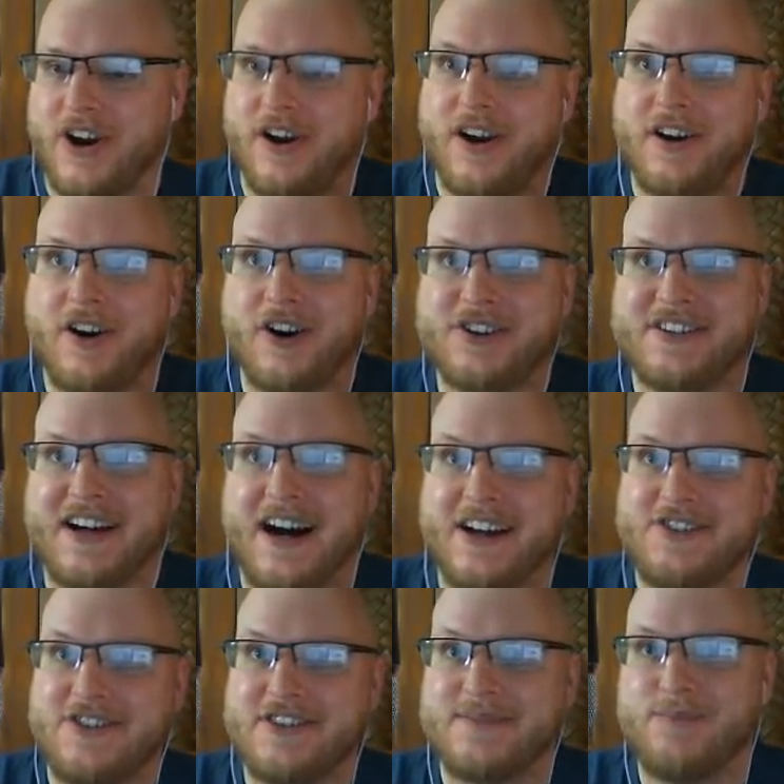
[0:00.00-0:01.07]
Are
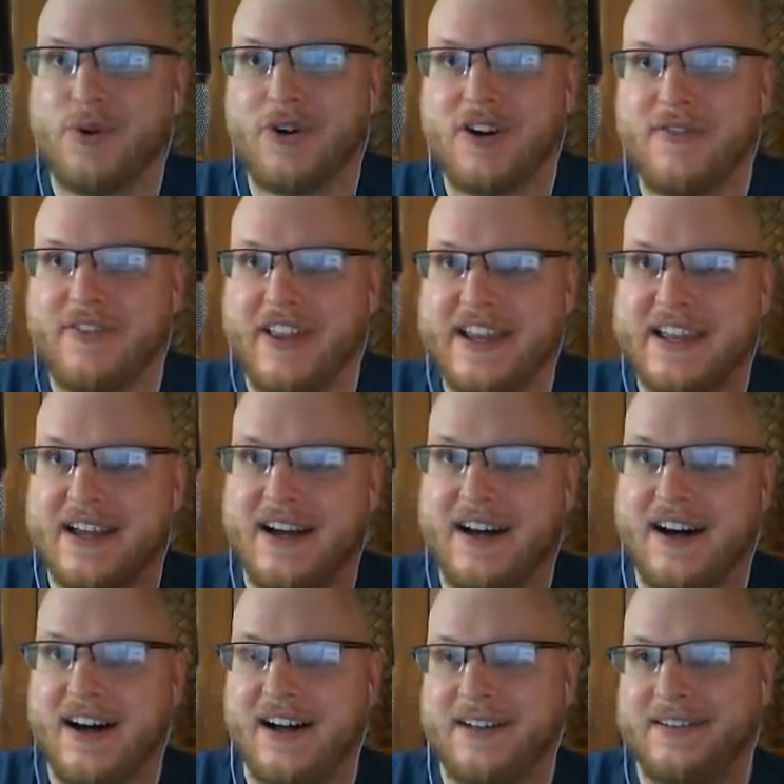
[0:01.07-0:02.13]
dodges more of like
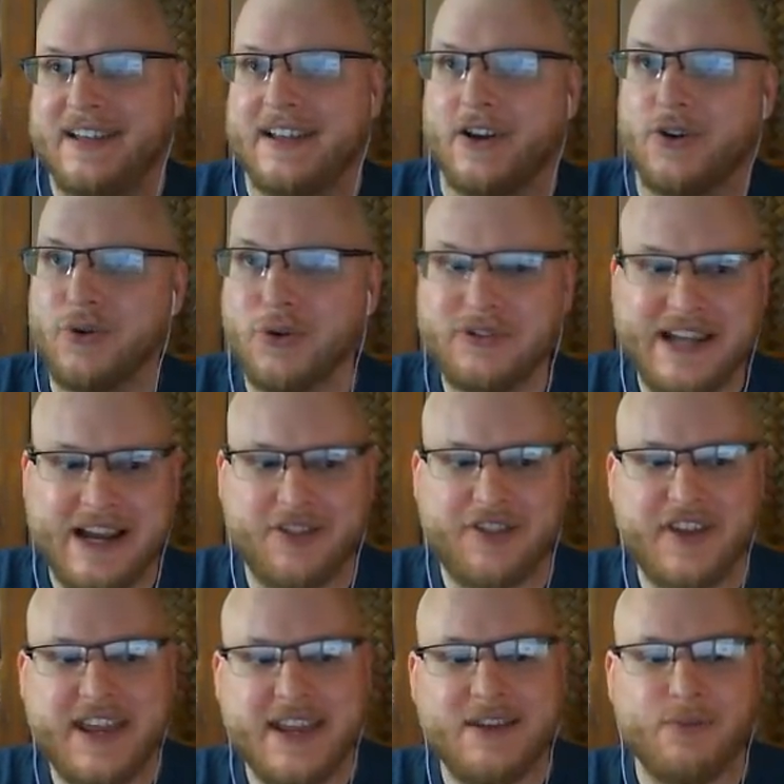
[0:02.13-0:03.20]
a cooldown
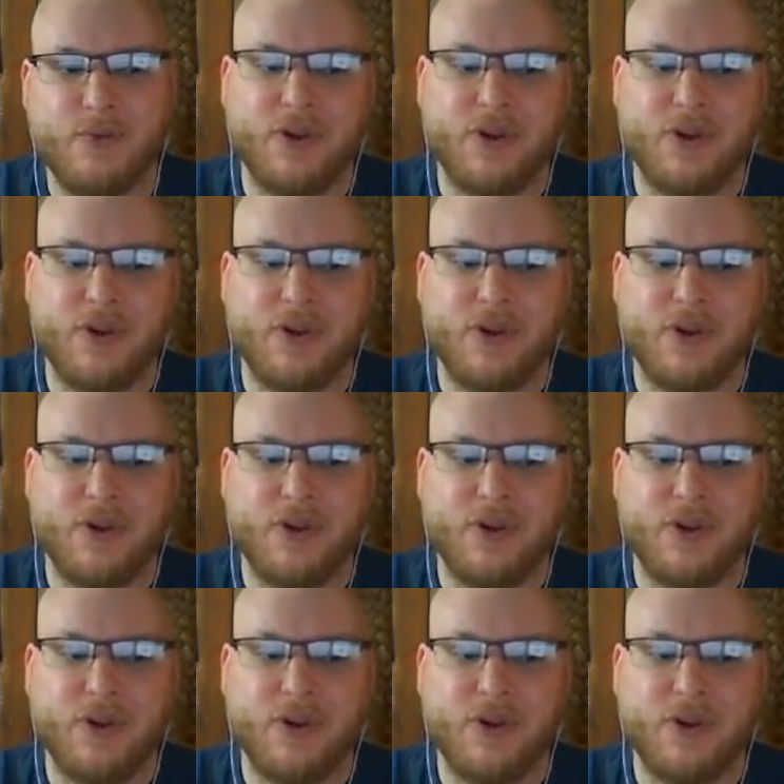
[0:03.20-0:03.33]
thing?